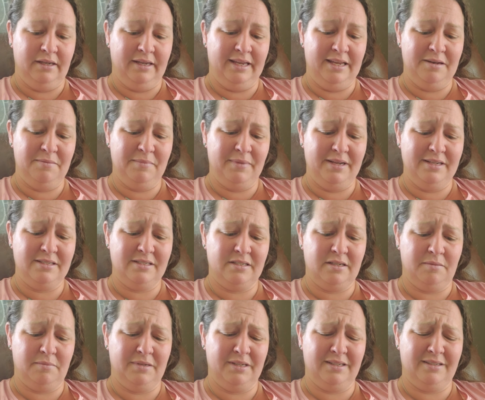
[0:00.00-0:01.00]
In my
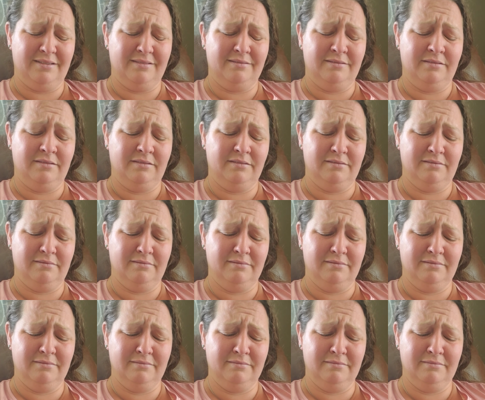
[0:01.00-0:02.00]
stomach.
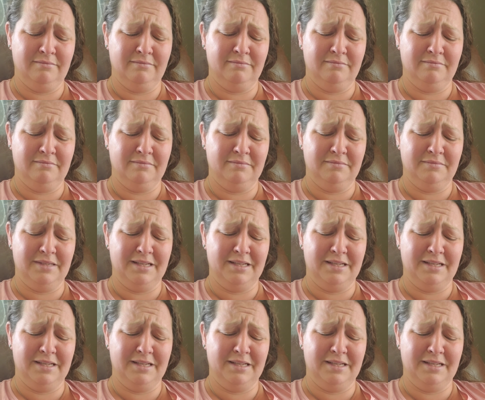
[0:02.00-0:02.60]
Oh,